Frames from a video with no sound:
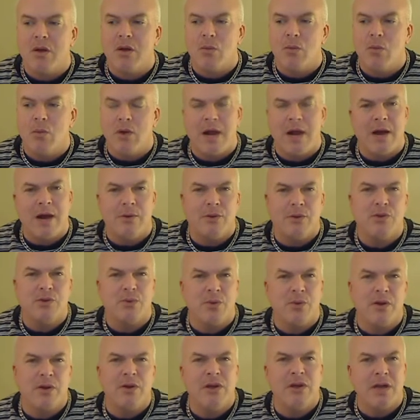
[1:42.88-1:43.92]
when I was
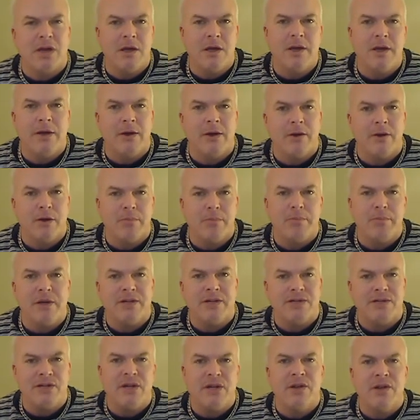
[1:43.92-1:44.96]
really eager to
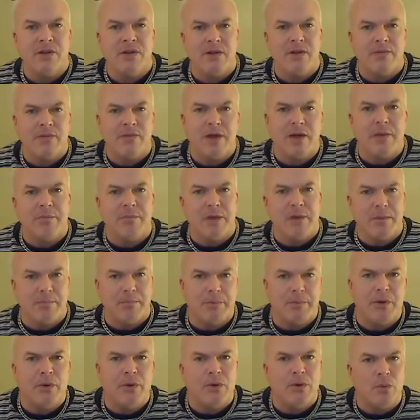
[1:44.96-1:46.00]
bust into the vaping
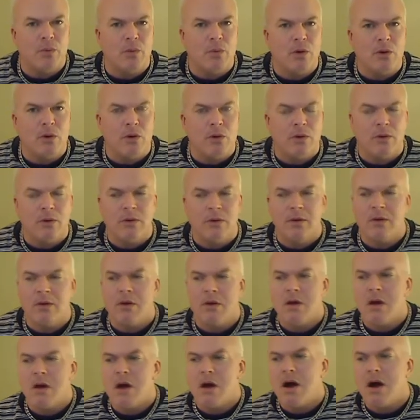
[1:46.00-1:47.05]
build world.
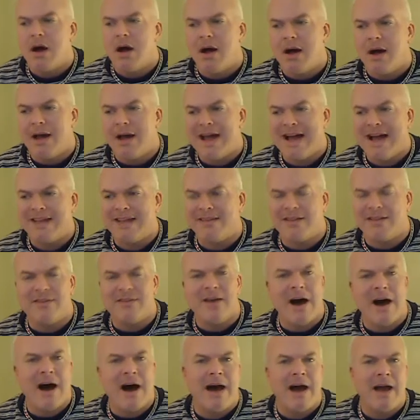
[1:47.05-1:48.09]
Uh, at the
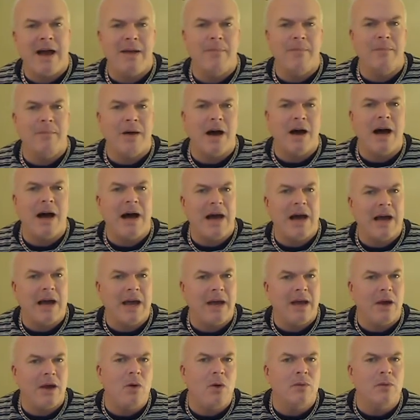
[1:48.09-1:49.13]
time,
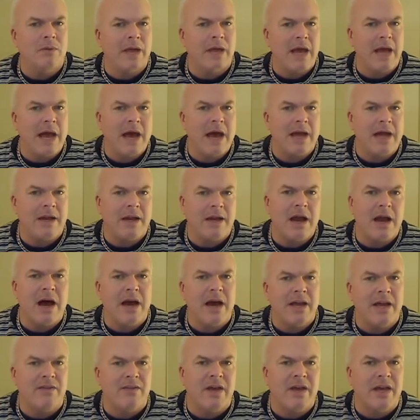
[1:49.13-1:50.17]
I only had an
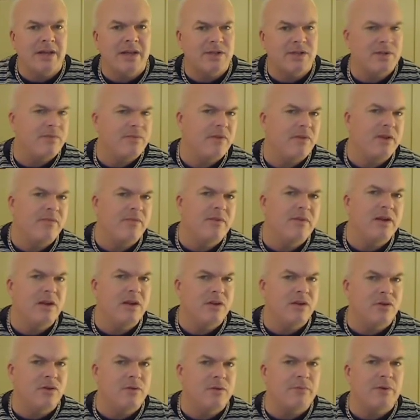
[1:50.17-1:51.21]
iTaste VV
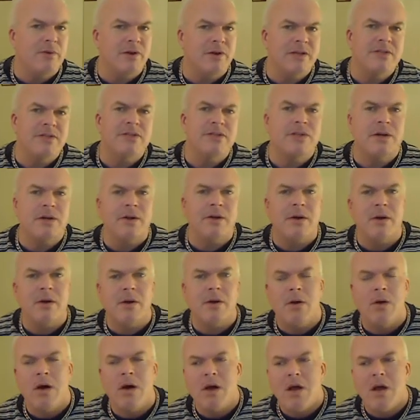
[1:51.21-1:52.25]

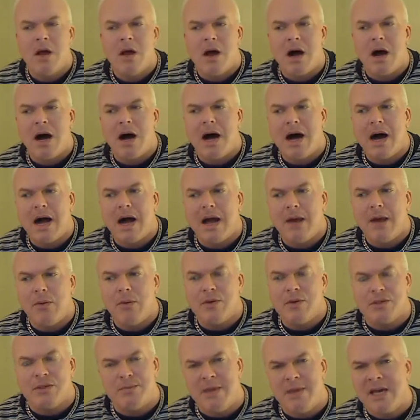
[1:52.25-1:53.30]
2.0. I
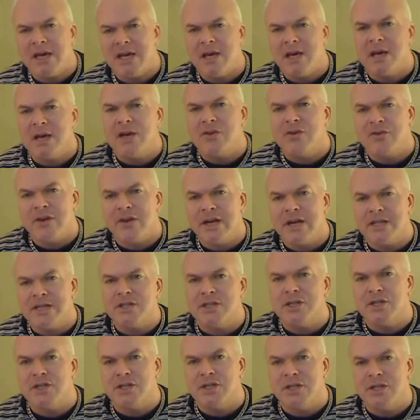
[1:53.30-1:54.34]
was making a
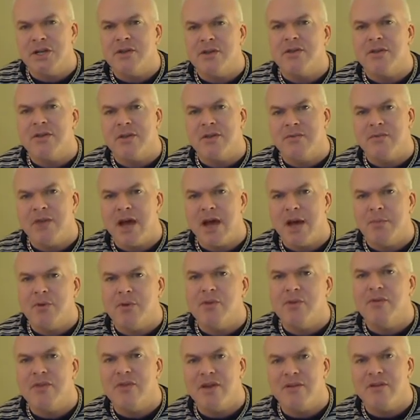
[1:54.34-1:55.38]
transition into the
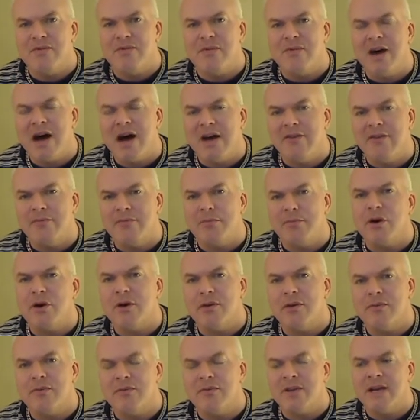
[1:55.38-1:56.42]
Vamo V5 part
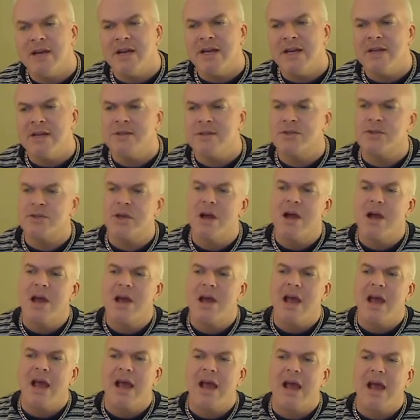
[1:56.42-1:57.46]
of things,
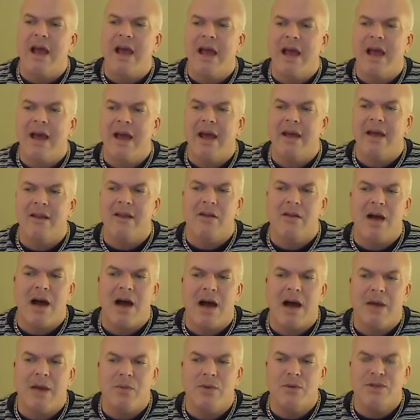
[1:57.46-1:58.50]
and
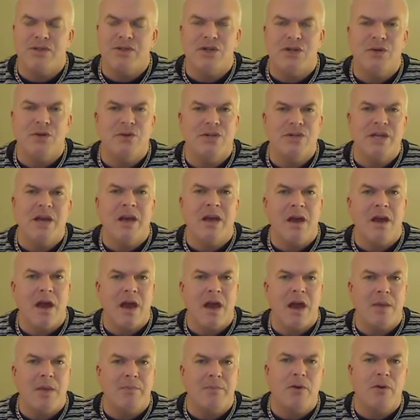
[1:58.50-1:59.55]
I was using
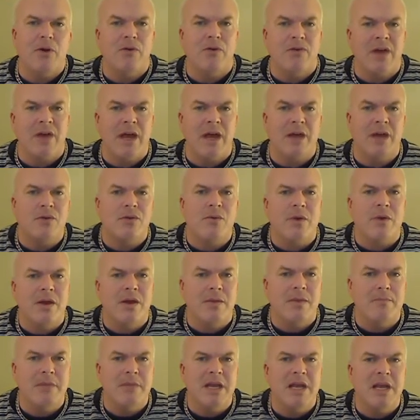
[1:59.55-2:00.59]
a ProTank 3
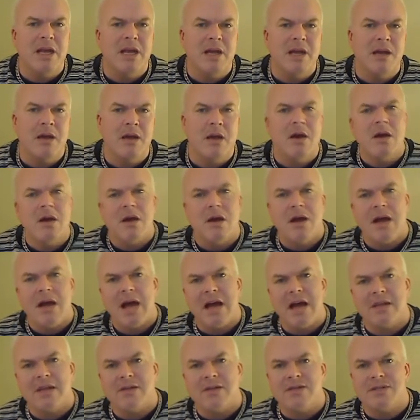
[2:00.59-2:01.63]
Mini.
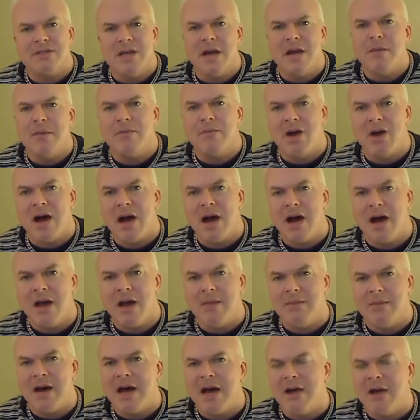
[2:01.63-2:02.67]
At the same
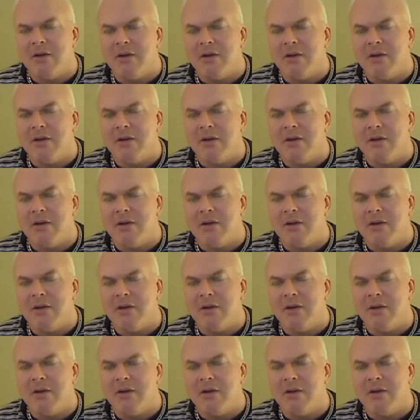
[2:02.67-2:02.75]
time, I